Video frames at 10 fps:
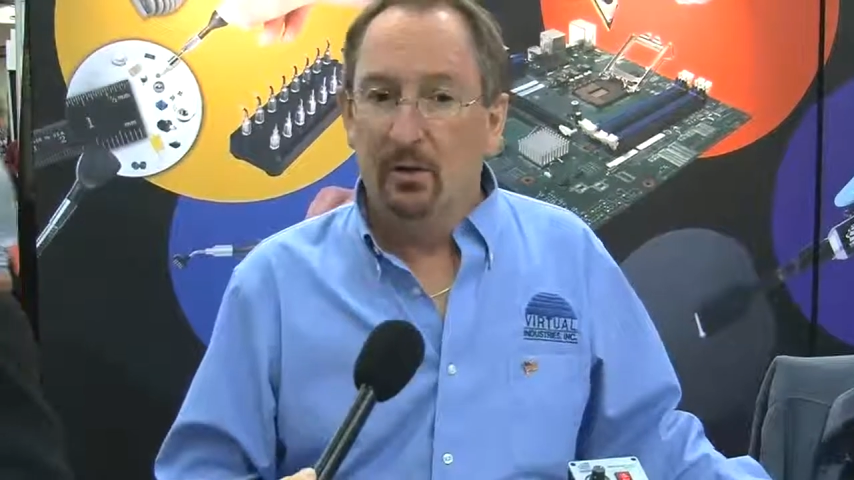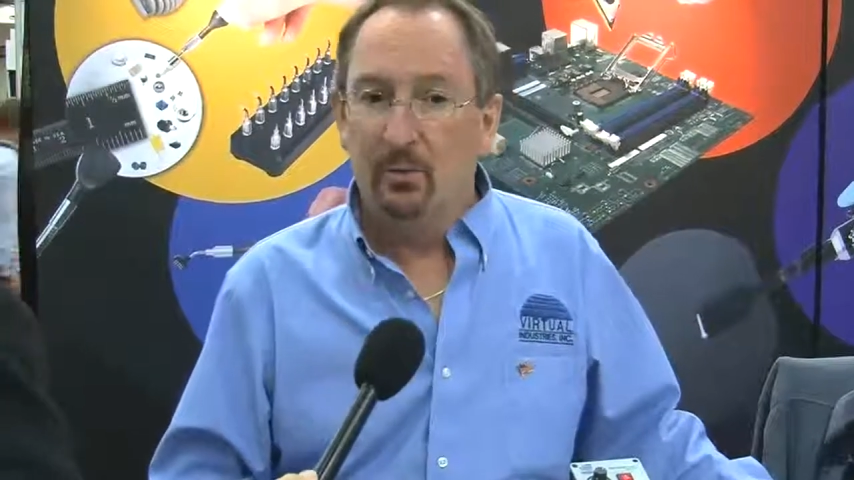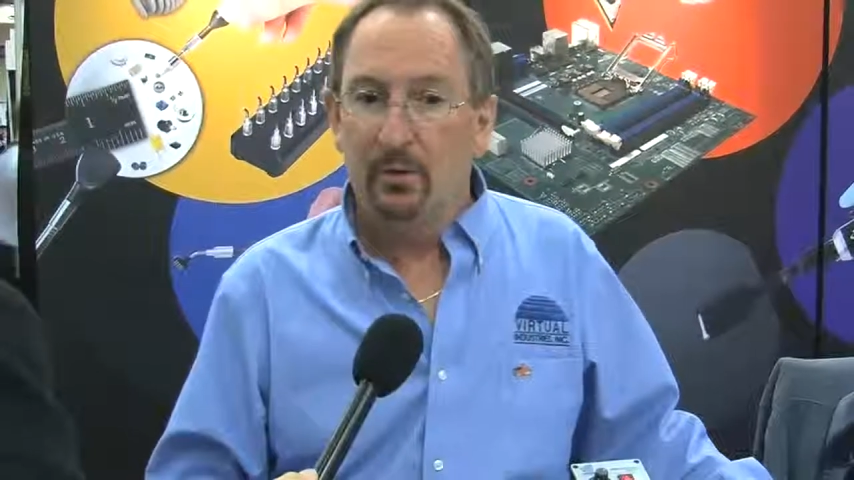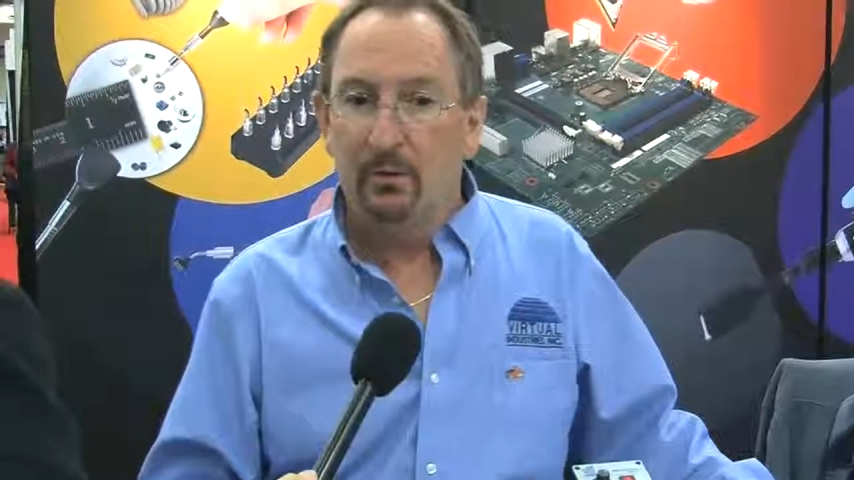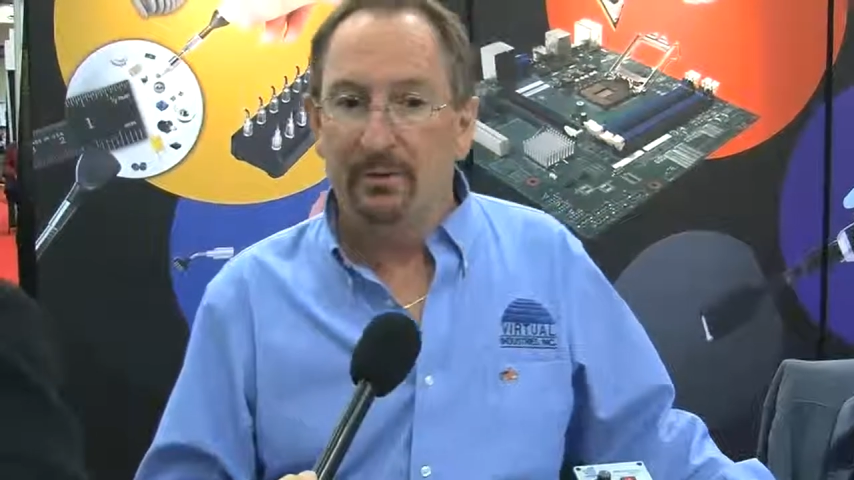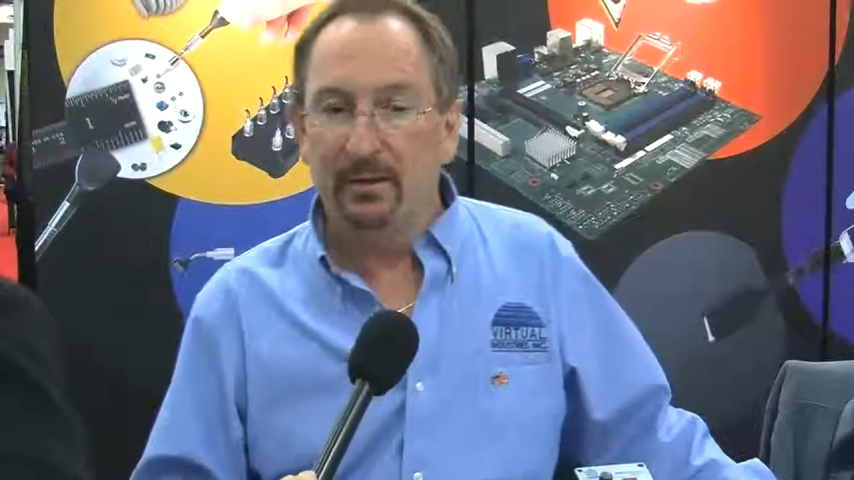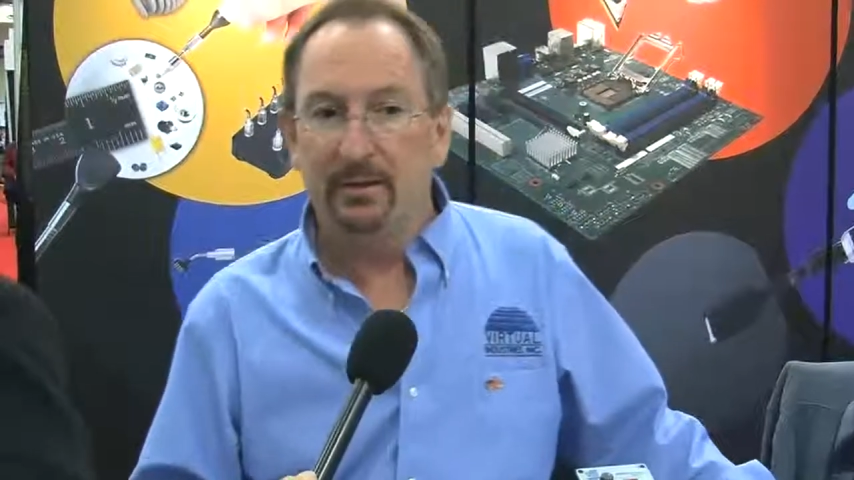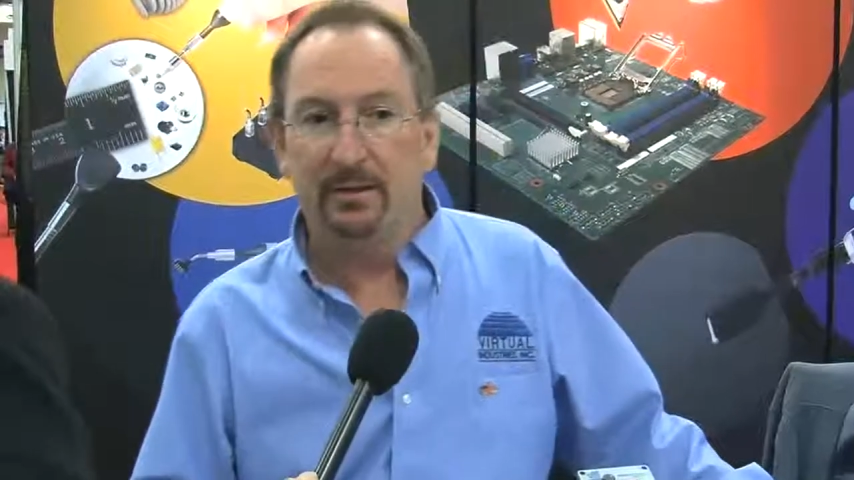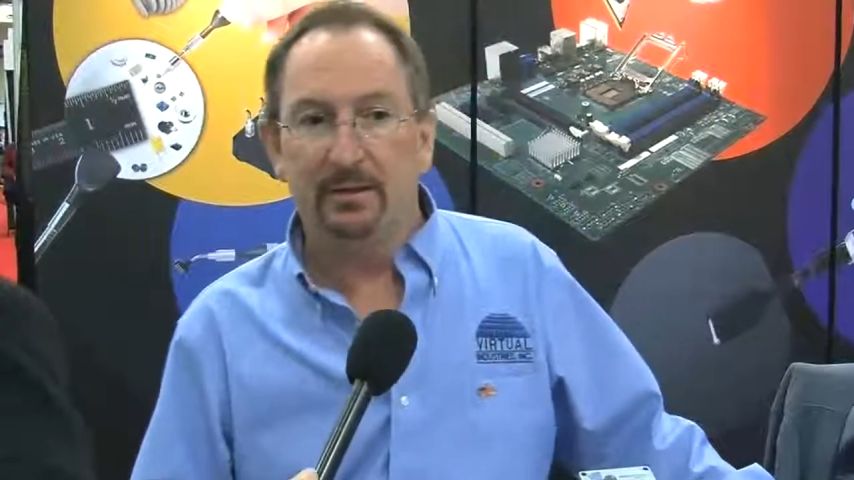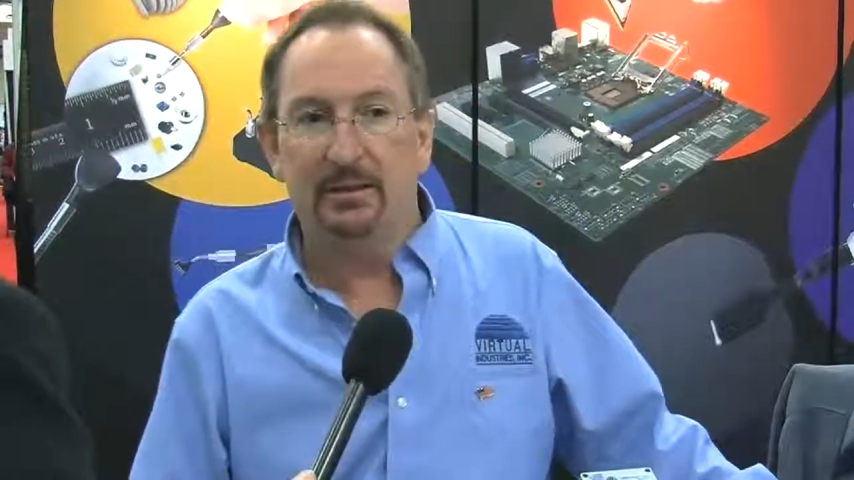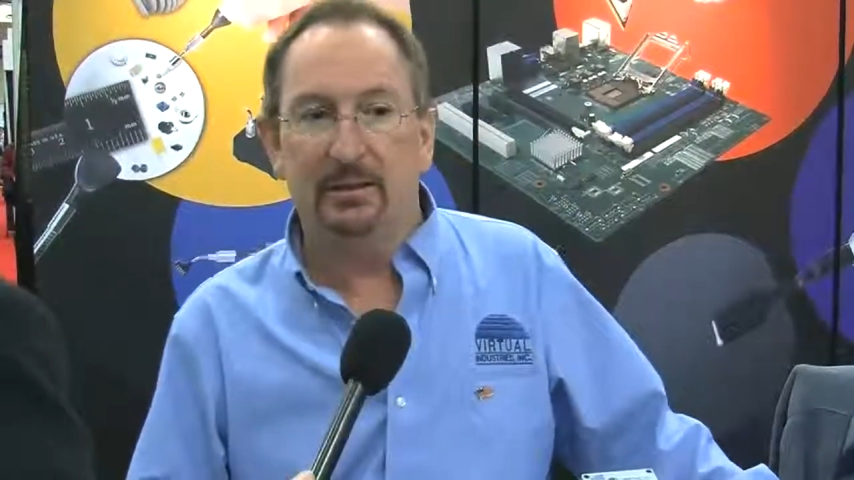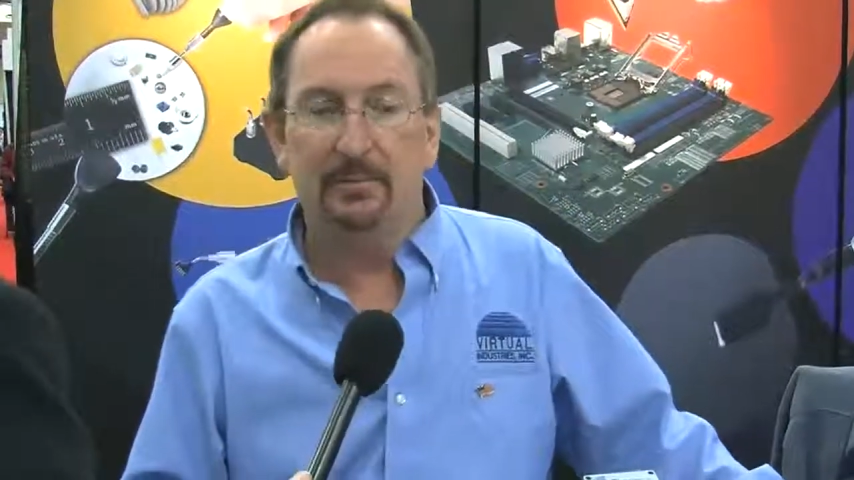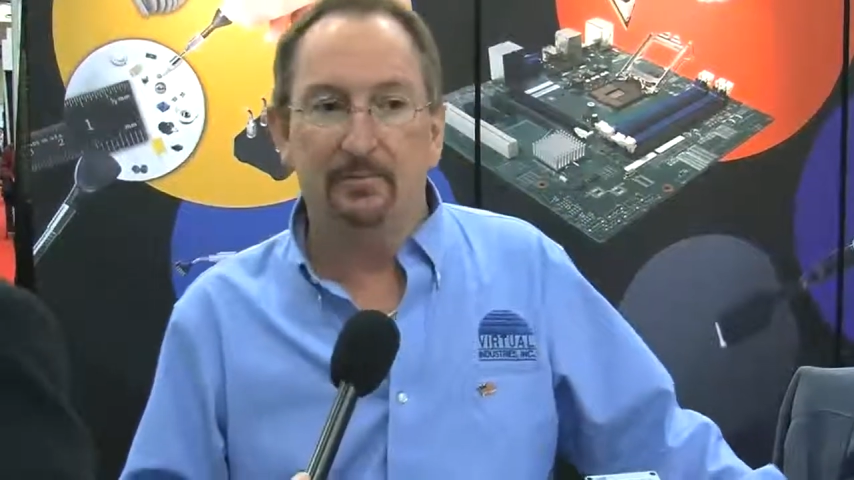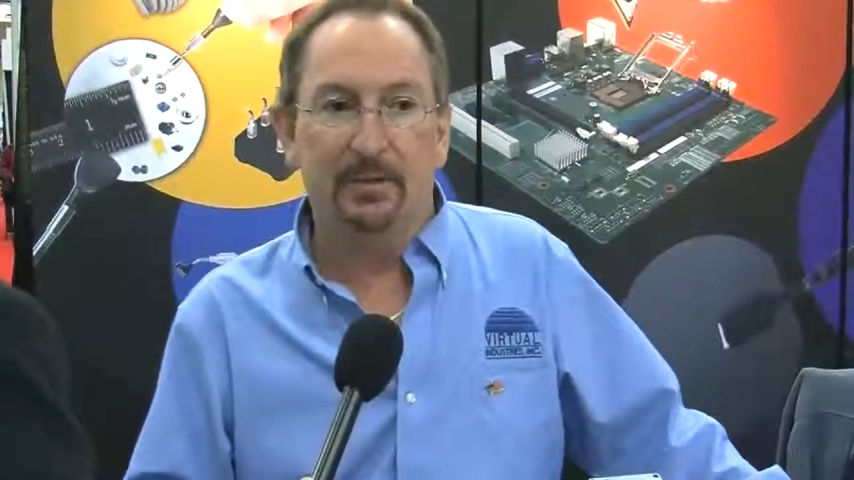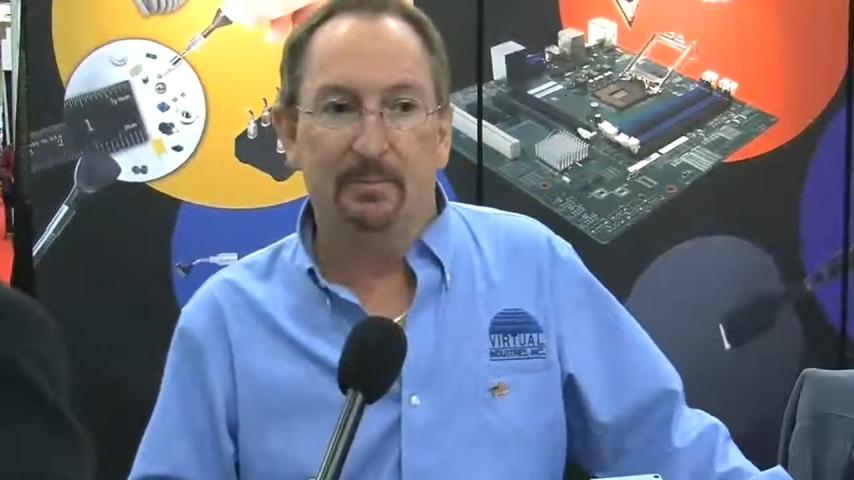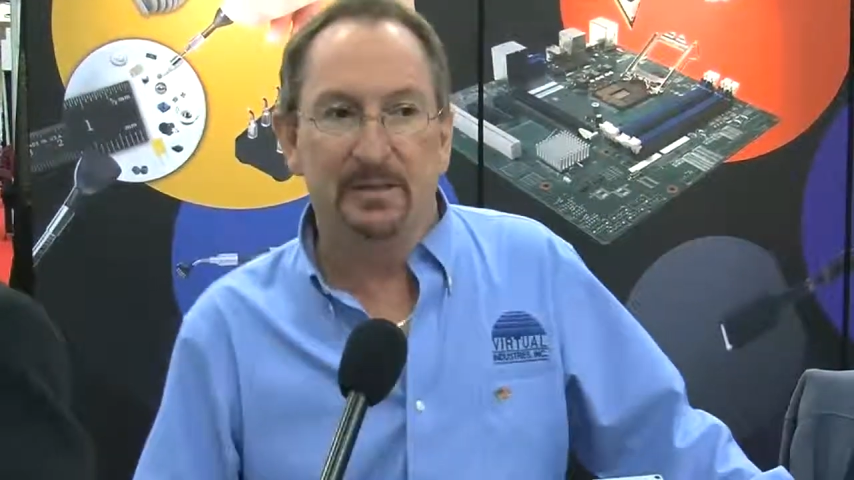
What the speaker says: Well, we've been in the